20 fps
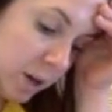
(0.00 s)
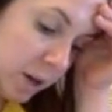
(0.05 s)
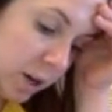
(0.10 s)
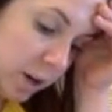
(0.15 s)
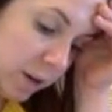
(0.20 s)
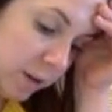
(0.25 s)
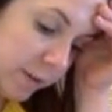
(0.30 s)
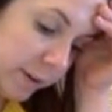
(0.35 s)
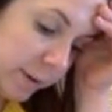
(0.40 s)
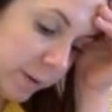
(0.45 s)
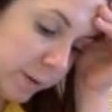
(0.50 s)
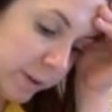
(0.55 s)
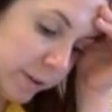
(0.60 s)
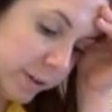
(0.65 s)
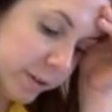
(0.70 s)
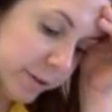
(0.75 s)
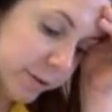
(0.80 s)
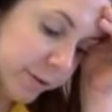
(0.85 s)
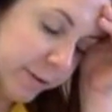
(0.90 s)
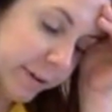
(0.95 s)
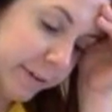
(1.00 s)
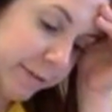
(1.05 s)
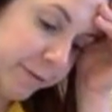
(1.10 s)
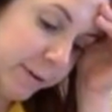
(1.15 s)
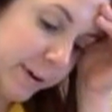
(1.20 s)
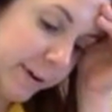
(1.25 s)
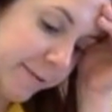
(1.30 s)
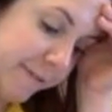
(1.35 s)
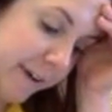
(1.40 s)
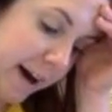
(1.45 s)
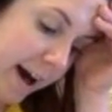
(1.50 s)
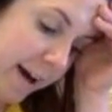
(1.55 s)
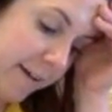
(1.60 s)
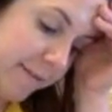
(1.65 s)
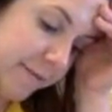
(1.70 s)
over 1, 2, 3, 4, 5.